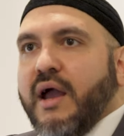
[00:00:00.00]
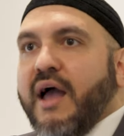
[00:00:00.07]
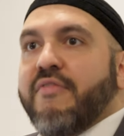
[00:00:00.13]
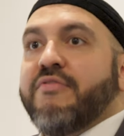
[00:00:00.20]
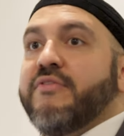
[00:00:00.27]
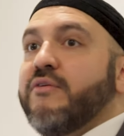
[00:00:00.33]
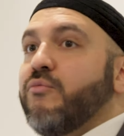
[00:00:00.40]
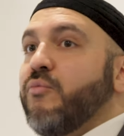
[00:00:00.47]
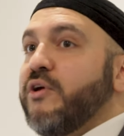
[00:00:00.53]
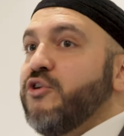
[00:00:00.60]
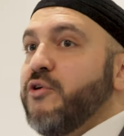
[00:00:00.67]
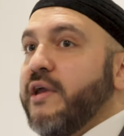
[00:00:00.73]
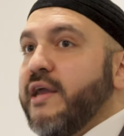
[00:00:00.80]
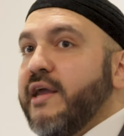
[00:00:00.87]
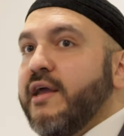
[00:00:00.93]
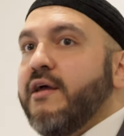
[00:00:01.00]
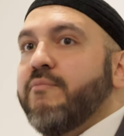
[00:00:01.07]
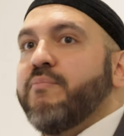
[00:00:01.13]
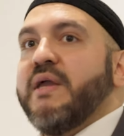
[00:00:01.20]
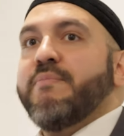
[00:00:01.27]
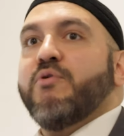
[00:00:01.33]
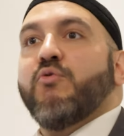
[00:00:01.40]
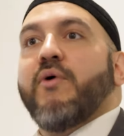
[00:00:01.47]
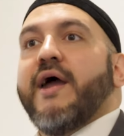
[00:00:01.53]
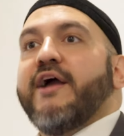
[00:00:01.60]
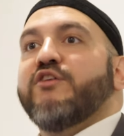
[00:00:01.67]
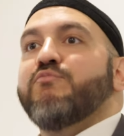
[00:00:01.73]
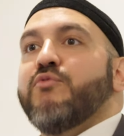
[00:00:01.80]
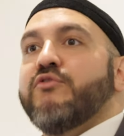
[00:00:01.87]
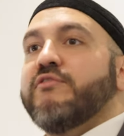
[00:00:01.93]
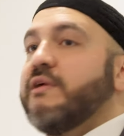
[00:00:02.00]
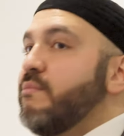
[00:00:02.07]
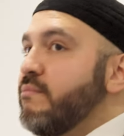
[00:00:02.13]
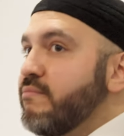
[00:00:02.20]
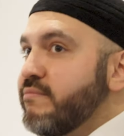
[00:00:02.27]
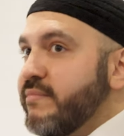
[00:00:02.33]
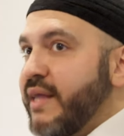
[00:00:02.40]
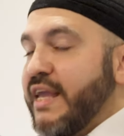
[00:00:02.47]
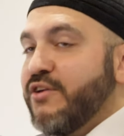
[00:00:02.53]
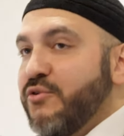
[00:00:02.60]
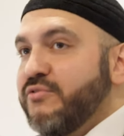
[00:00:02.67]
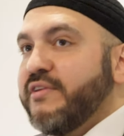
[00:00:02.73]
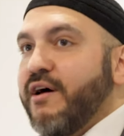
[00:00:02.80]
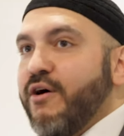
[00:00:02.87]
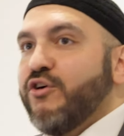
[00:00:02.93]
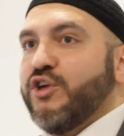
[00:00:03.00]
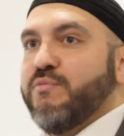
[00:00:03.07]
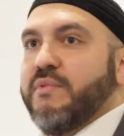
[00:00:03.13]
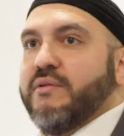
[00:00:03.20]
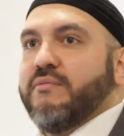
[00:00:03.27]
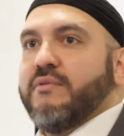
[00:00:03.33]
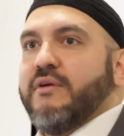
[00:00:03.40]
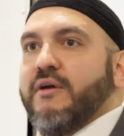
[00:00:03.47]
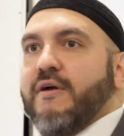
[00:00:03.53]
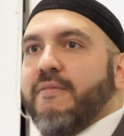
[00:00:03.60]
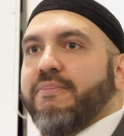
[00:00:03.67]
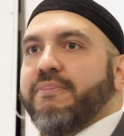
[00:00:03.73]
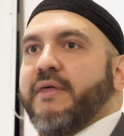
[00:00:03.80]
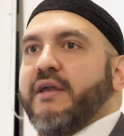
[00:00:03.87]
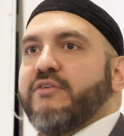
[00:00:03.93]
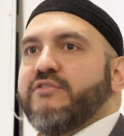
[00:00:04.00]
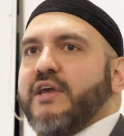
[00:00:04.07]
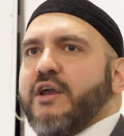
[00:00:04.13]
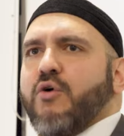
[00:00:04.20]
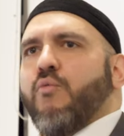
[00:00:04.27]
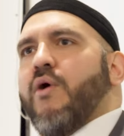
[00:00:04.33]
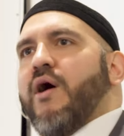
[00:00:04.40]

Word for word: And when you hear people who are ex Muslim, they use the argument. They say,